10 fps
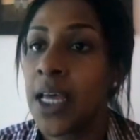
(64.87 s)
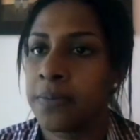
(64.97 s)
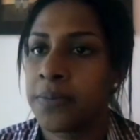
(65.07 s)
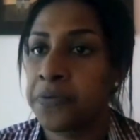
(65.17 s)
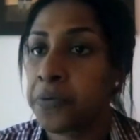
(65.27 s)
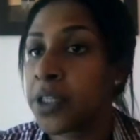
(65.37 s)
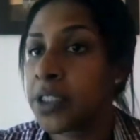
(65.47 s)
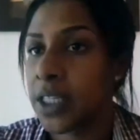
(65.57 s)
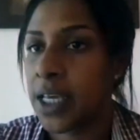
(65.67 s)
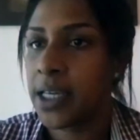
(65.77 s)
different
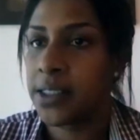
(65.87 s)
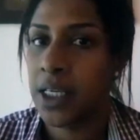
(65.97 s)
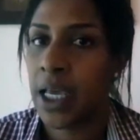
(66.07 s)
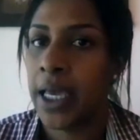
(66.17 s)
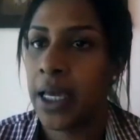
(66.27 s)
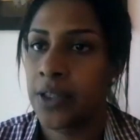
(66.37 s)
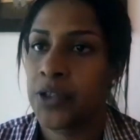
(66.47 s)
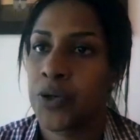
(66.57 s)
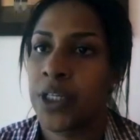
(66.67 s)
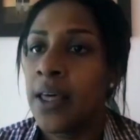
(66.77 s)
EITI
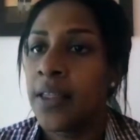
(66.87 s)
countries,